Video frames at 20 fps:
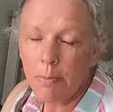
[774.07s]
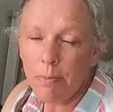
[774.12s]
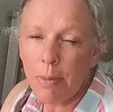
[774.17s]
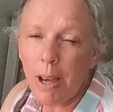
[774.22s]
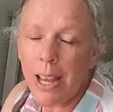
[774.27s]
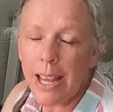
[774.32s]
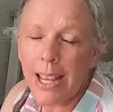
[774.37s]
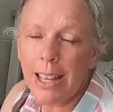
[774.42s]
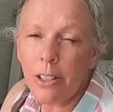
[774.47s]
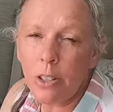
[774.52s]

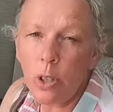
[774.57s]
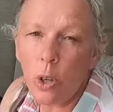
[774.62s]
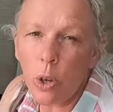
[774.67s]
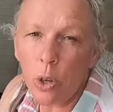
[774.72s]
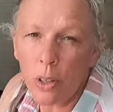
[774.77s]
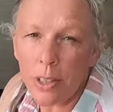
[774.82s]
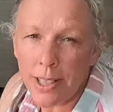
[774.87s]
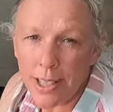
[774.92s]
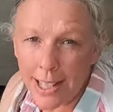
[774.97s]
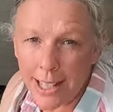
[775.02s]
My end
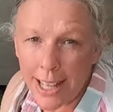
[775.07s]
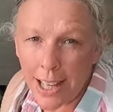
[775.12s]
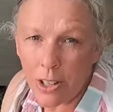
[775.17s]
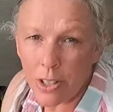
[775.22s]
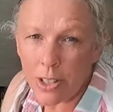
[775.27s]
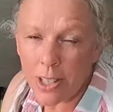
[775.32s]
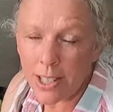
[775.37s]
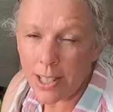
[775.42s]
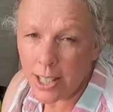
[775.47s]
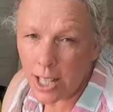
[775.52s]
goal is to get
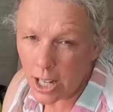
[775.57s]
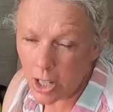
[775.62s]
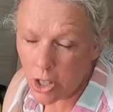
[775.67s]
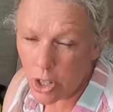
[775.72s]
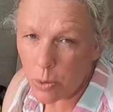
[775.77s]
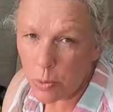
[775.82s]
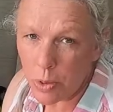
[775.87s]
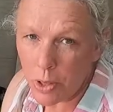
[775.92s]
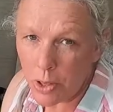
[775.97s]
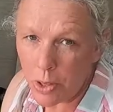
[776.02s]
her to
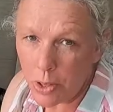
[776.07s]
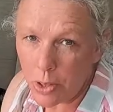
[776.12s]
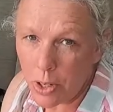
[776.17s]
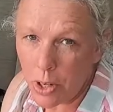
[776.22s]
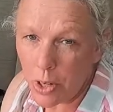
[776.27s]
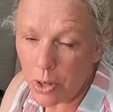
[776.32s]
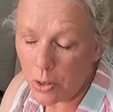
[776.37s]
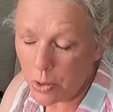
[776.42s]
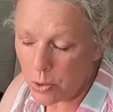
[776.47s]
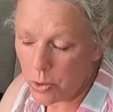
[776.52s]
touch it with her
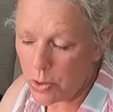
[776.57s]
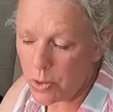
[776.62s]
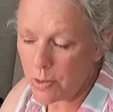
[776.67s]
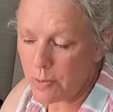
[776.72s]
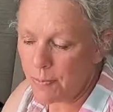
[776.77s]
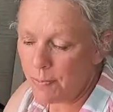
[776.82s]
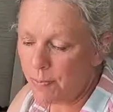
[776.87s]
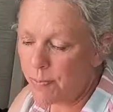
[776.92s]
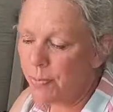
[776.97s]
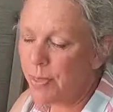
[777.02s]
nose.